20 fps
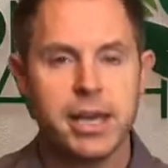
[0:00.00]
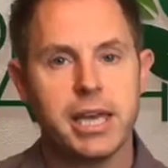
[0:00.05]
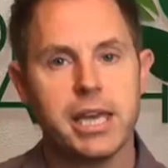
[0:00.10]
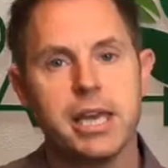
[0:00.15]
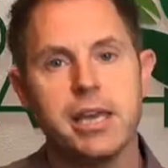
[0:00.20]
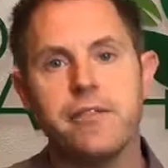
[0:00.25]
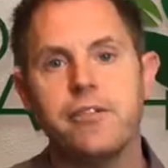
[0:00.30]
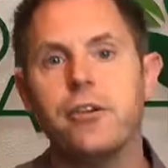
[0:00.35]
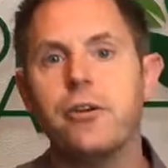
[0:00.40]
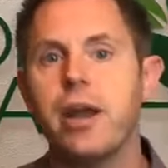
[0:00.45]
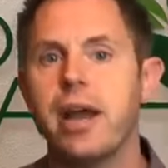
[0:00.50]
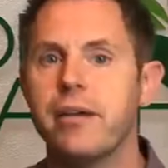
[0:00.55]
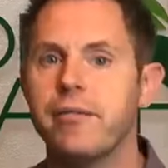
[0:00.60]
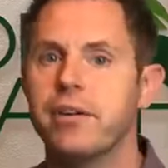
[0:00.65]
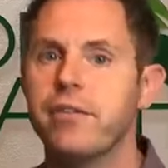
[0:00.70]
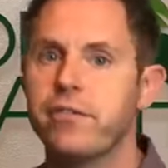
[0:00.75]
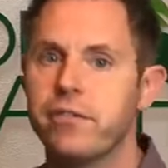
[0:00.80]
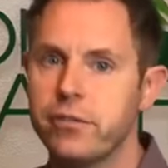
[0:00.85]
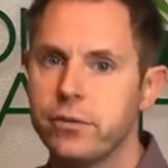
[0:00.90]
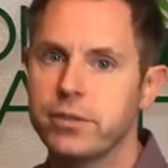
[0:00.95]
If you're
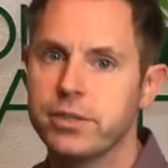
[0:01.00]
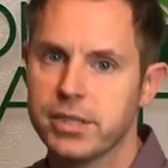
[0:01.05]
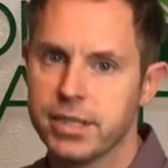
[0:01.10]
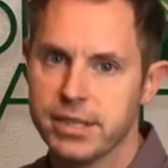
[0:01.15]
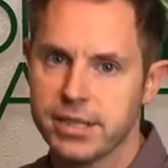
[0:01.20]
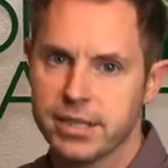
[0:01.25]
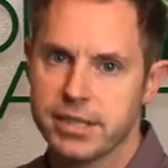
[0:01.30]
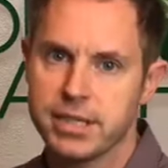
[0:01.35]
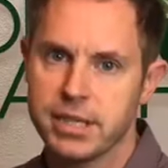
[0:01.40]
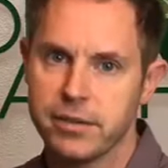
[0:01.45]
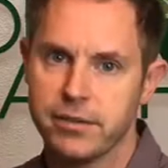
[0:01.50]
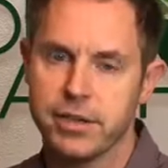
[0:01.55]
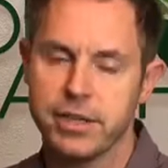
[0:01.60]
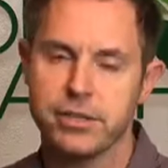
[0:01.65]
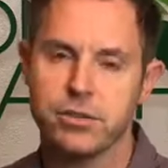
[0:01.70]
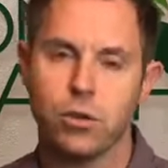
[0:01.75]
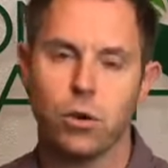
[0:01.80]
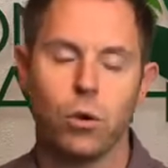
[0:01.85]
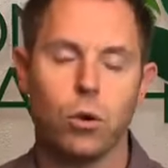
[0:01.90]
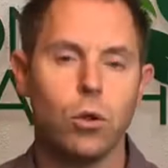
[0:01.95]
having food
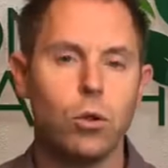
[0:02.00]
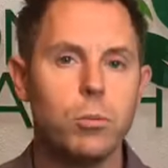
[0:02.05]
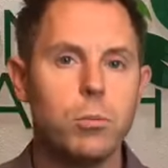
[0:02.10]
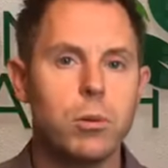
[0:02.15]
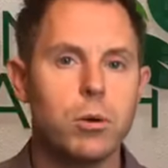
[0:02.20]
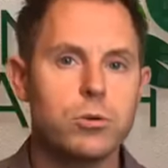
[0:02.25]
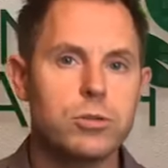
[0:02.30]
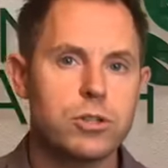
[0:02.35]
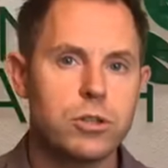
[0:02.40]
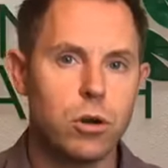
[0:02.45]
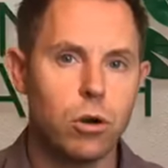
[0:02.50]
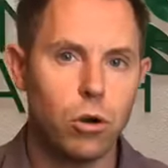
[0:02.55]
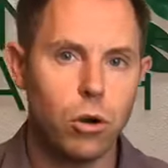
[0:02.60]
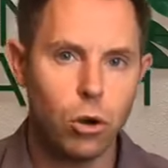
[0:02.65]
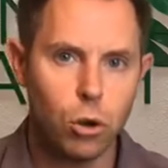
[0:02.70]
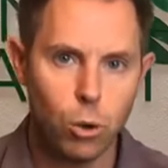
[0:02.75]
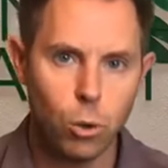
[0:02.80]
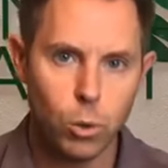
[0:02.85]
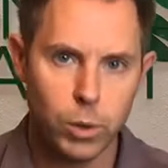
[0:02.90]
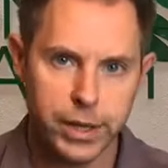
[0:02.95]
sensitivities, almost
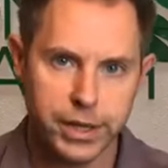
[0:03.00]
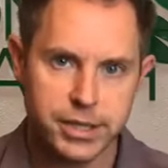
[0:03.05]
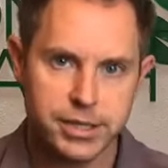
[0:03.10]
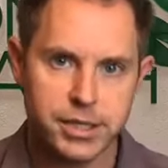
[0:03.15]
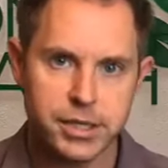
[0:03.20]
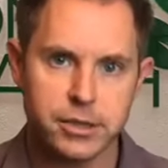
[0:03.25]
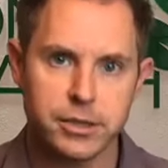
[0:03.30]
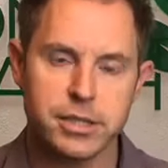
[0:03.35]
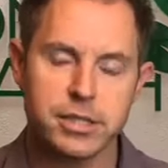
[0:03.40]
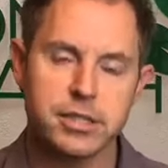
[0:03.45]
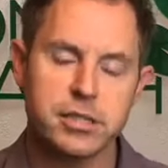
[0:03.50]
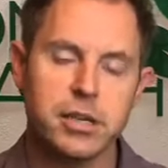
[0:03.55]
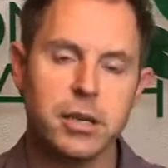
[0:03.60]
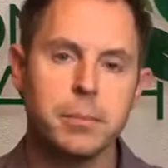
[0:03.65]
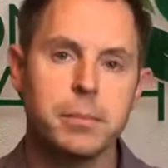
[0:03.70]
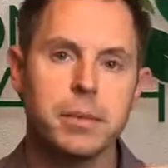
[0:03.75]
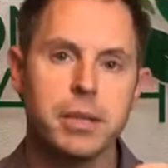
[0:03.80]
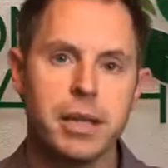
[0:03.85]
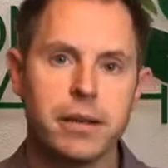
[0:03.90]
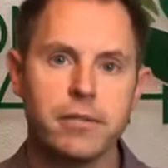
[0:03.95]
always there is
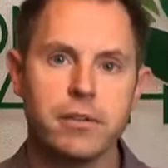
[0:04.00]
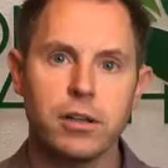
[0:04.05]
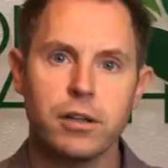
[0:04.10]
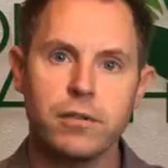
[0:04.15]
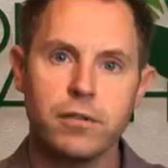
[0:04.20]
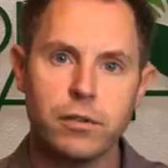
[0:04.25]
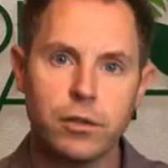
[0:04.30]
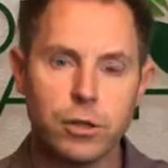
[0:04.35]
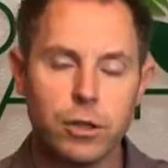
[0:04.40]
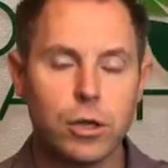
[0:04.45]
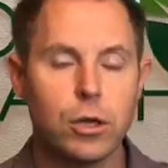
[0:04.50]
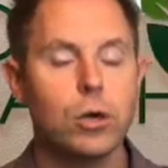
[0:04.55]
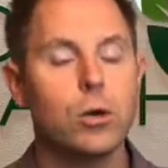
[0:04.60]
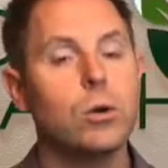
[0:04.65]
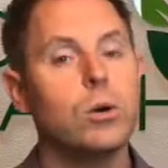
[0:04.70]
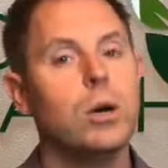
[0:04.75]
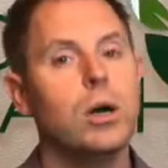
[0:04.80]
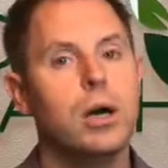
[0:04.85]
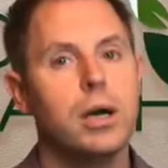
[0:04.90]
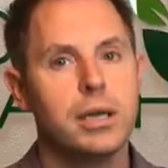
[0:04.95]
some level of
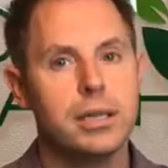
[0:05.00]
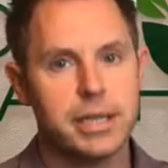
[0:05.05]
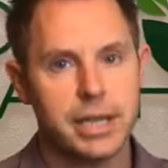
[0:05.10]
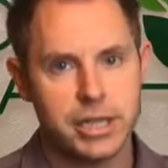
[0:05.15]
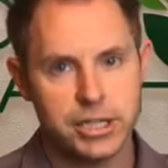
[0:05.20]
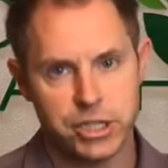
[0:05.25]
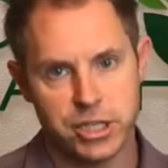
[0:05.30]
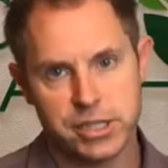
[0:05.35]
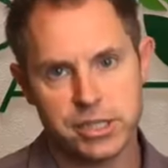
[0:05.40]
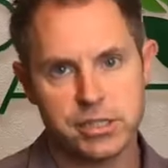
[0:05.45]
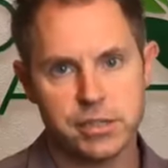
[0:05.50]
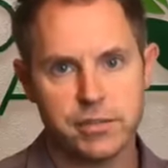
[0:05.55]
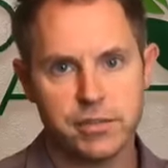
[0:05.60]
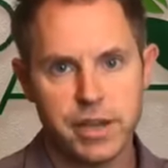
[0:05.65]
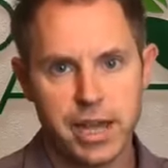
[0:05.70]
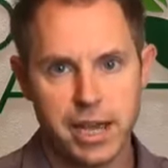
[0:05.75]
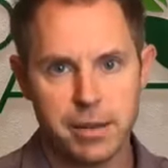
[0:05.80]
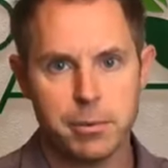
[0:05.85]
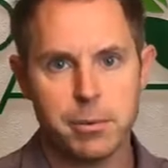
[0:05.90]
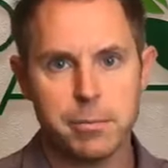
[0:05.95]
low digestive
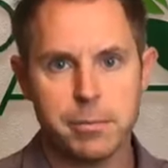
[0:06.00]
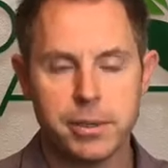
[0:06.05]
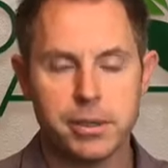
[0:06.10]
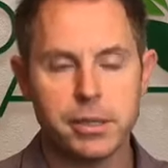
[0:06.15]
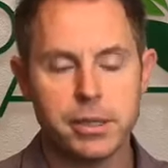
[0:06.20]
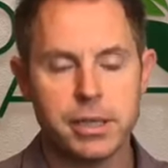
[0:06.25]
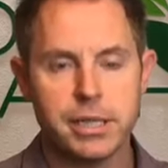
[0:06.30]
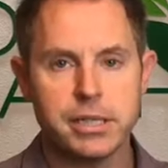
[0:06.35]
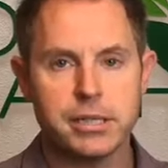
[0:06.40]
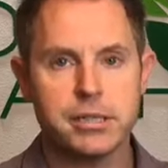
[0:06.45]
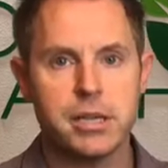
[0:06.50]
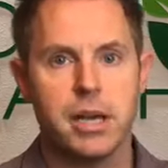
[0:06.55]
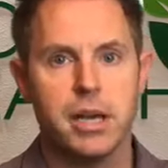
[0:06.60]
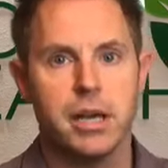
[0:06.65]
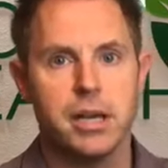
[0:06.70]
capabilities,